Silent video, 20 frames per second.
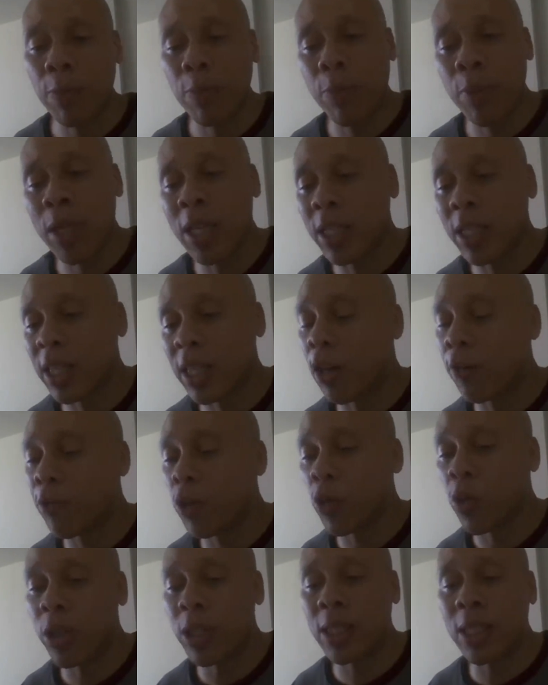peace, love,
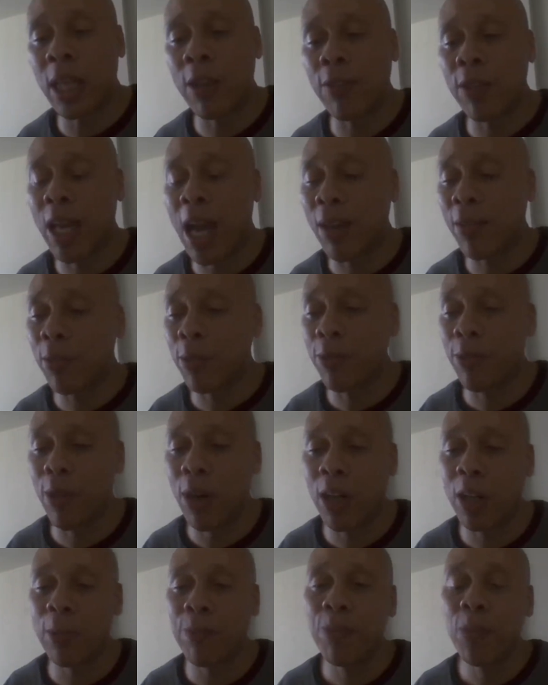unity, safety, having
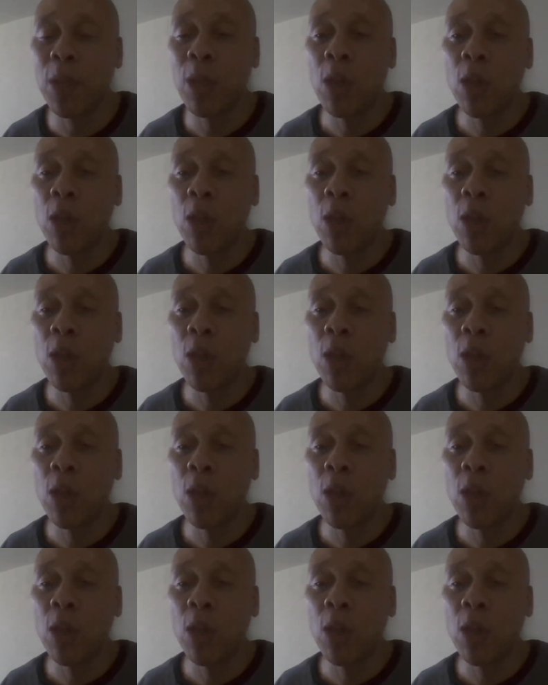fun,